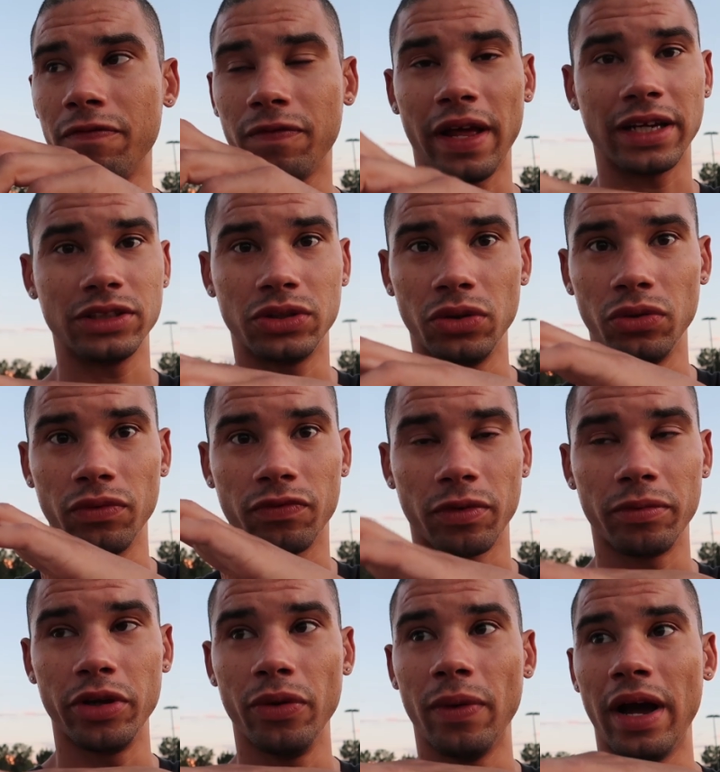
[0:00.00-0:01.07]
flex-tuned
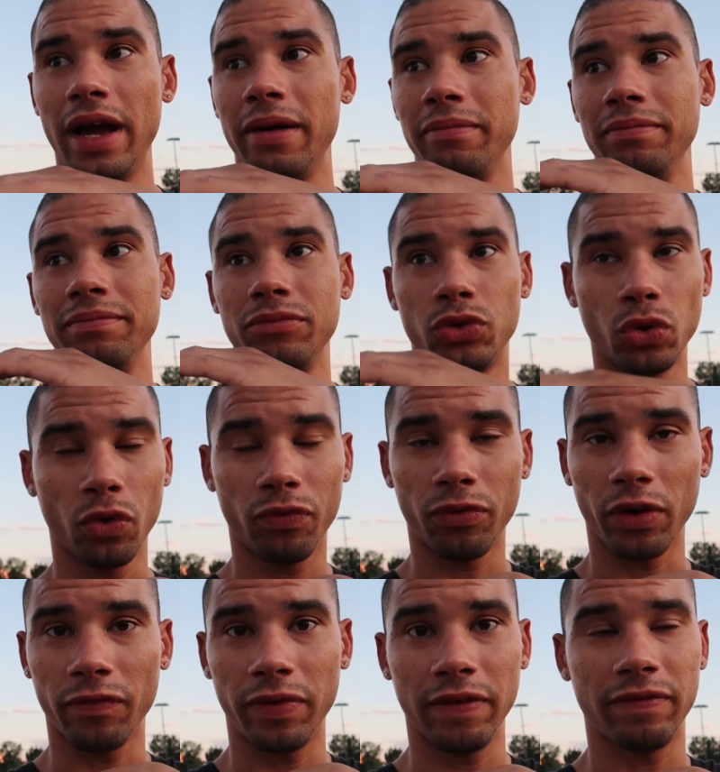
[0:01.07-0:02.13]
from UM, dual
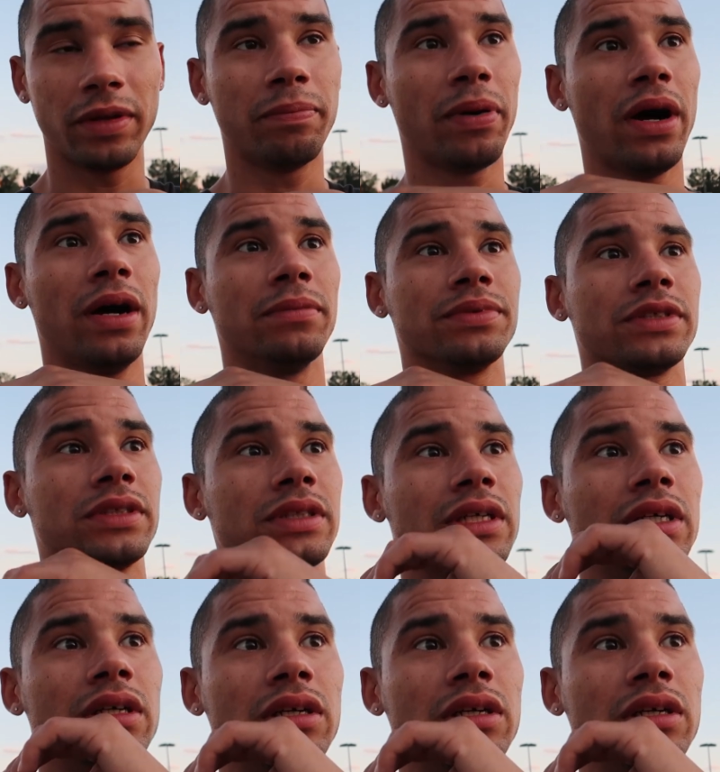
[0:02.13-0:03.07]
450 pumps.